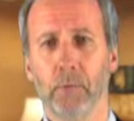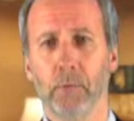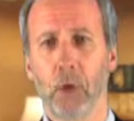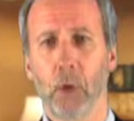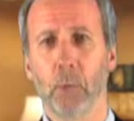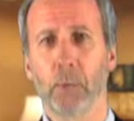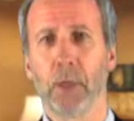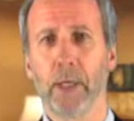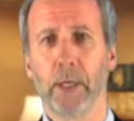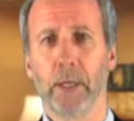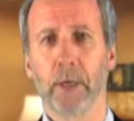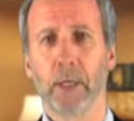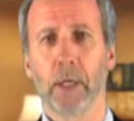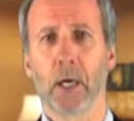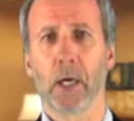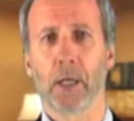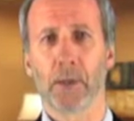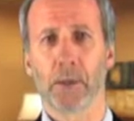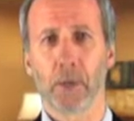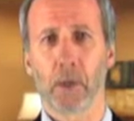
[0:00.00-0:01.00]
don't play your
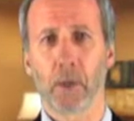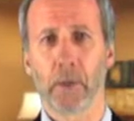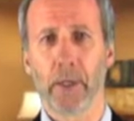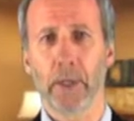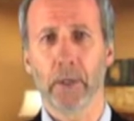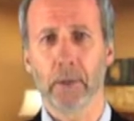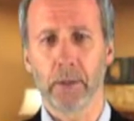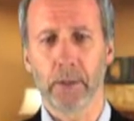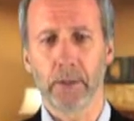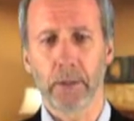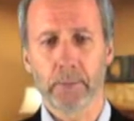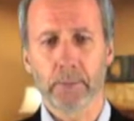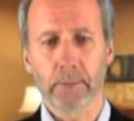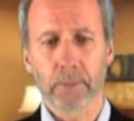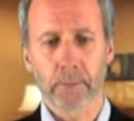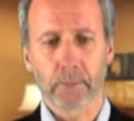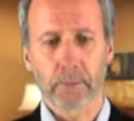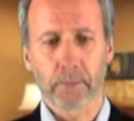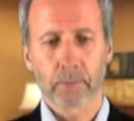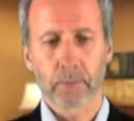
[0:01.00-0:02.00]
cards correctly.
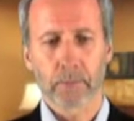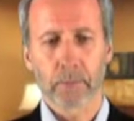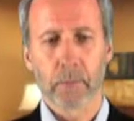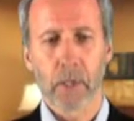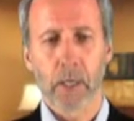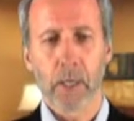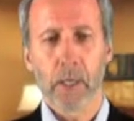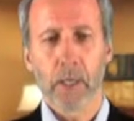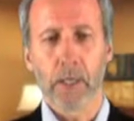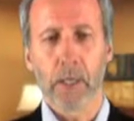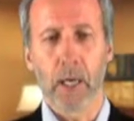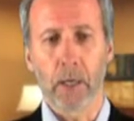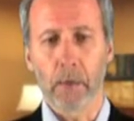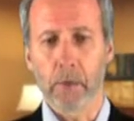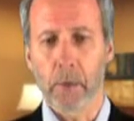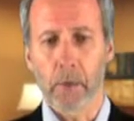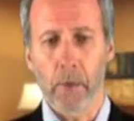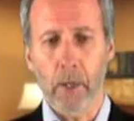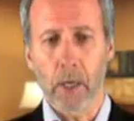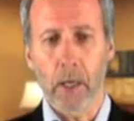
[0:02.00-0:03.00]
Now,
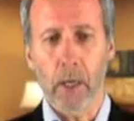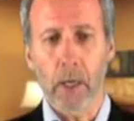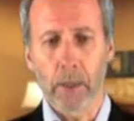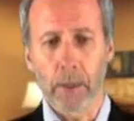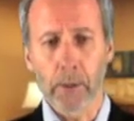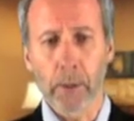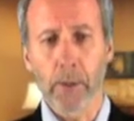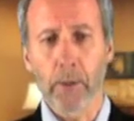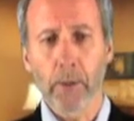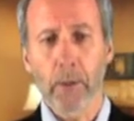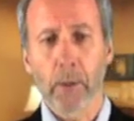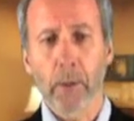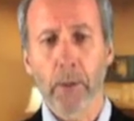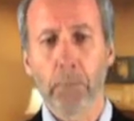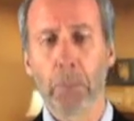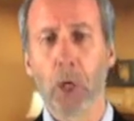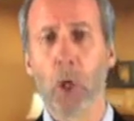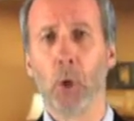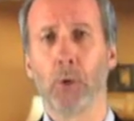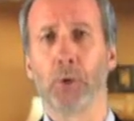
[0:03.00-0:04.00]
there are other
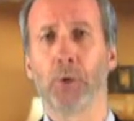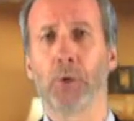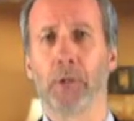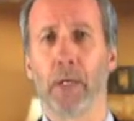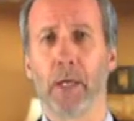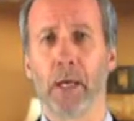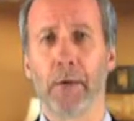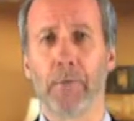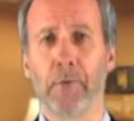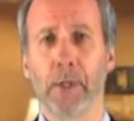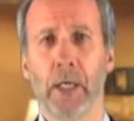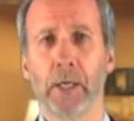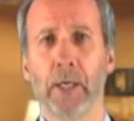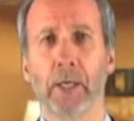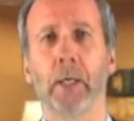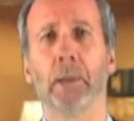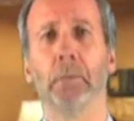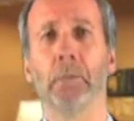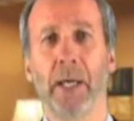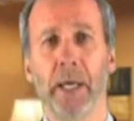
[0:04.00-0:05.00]
posts that I've done
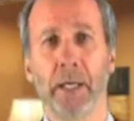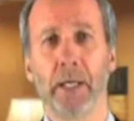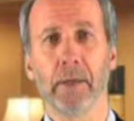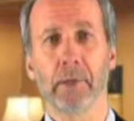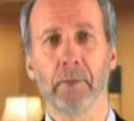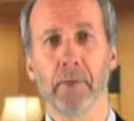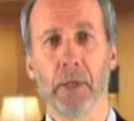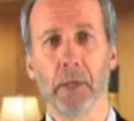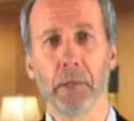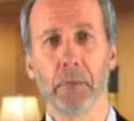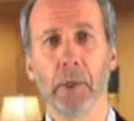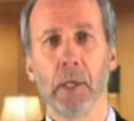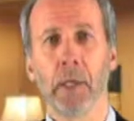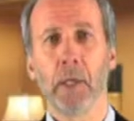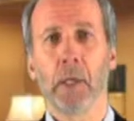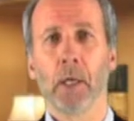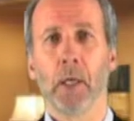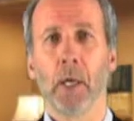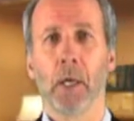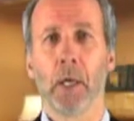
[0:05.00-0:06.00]
here, many of them,
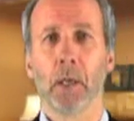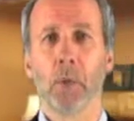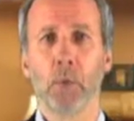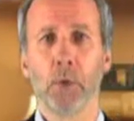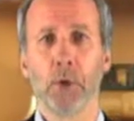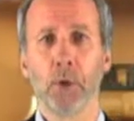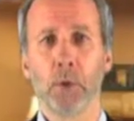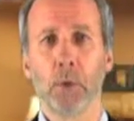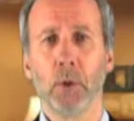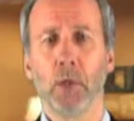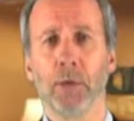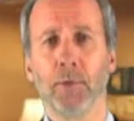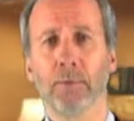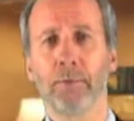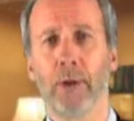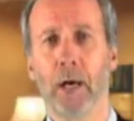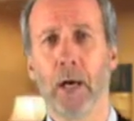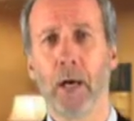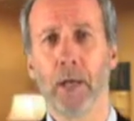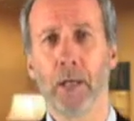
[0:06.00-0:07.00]
which you can
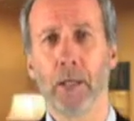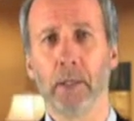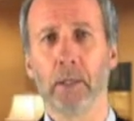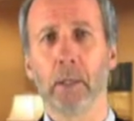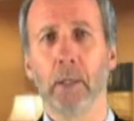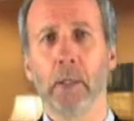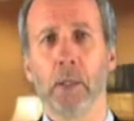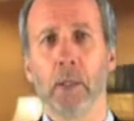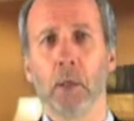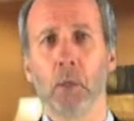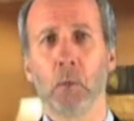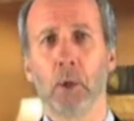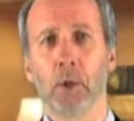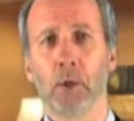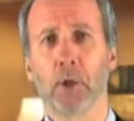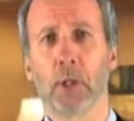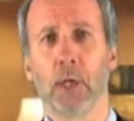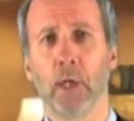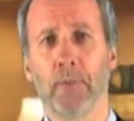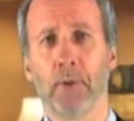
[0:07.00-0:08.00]
find,
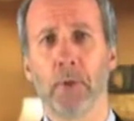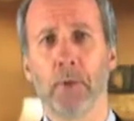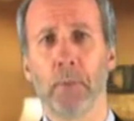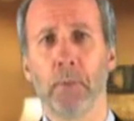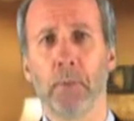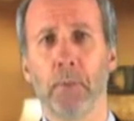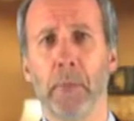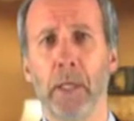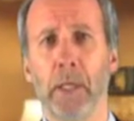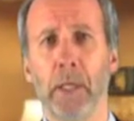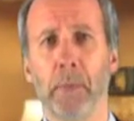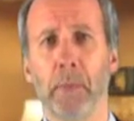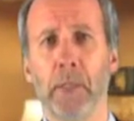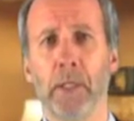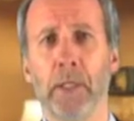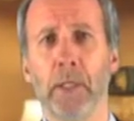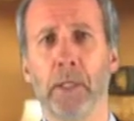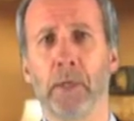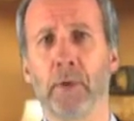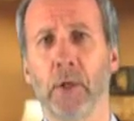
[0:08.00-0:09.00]
which cover many,
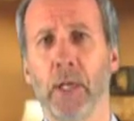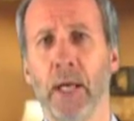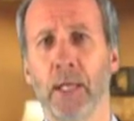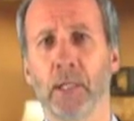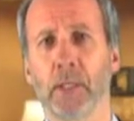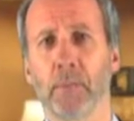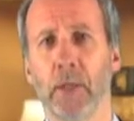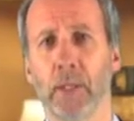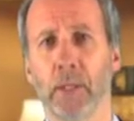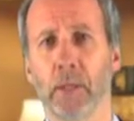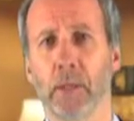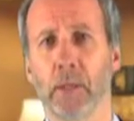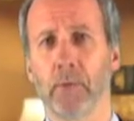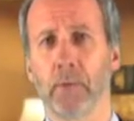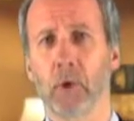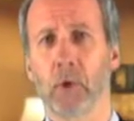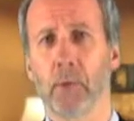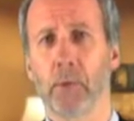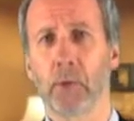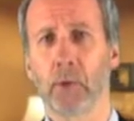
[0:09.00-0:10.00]
many different aspects
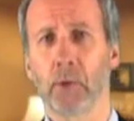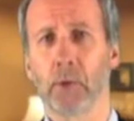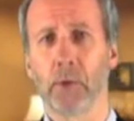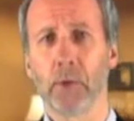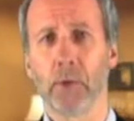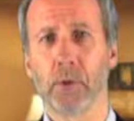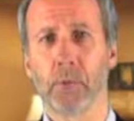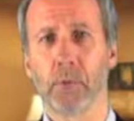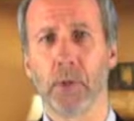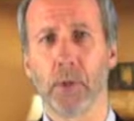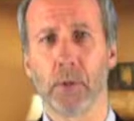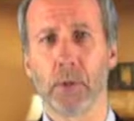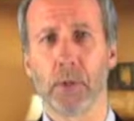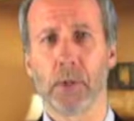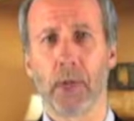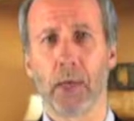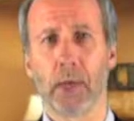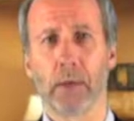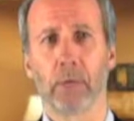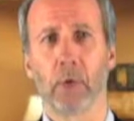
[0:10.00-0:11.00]
of commercial
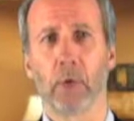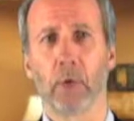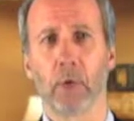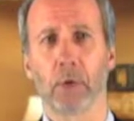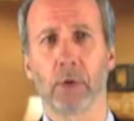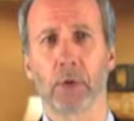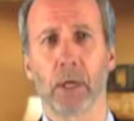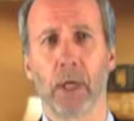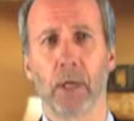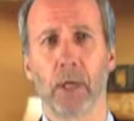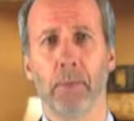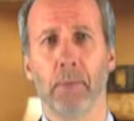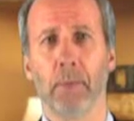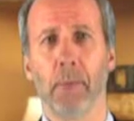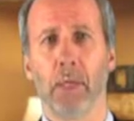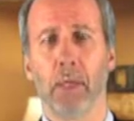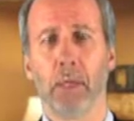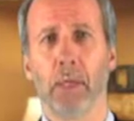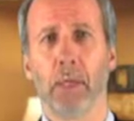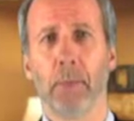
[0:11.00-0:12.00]
disputes. And of course, I'm
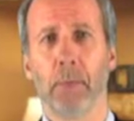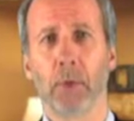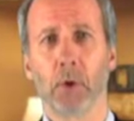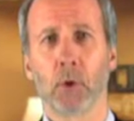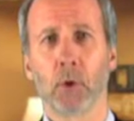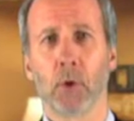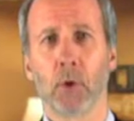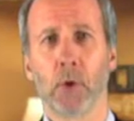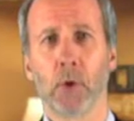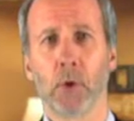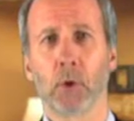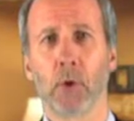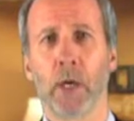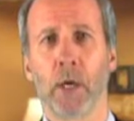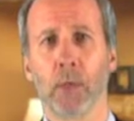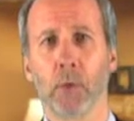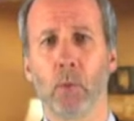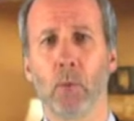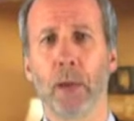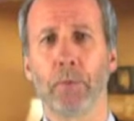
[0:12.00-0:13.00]
not going to
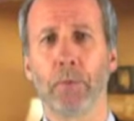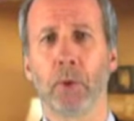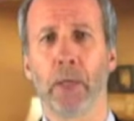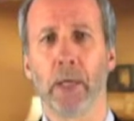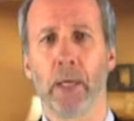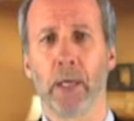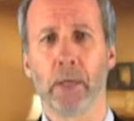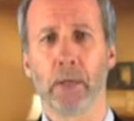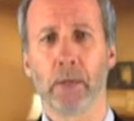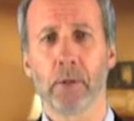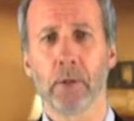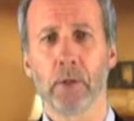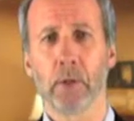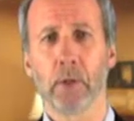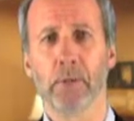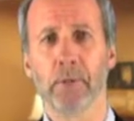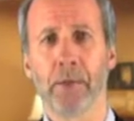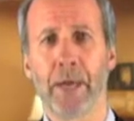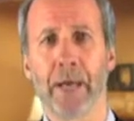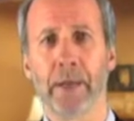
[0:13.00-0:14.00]
try to replicate
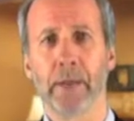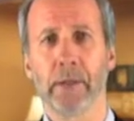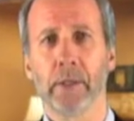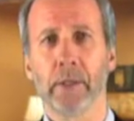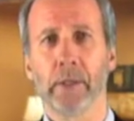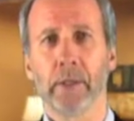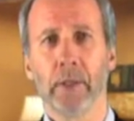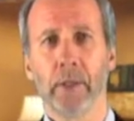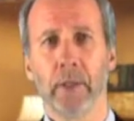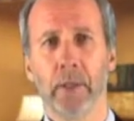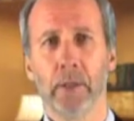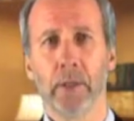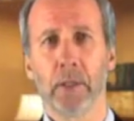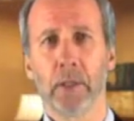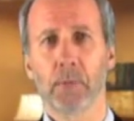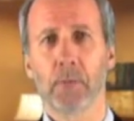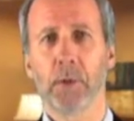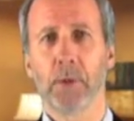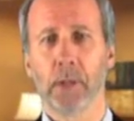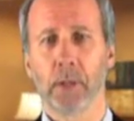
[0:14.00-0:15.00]
all of that in
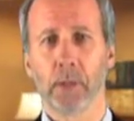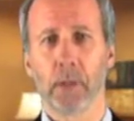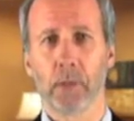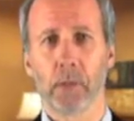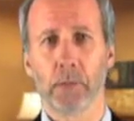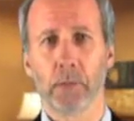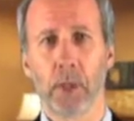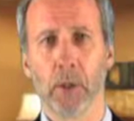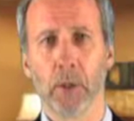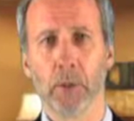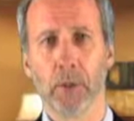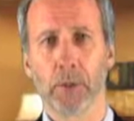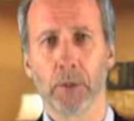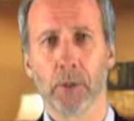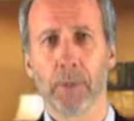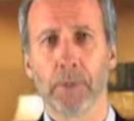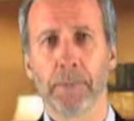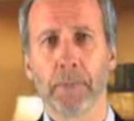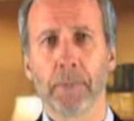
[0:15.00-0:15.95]
this particular post.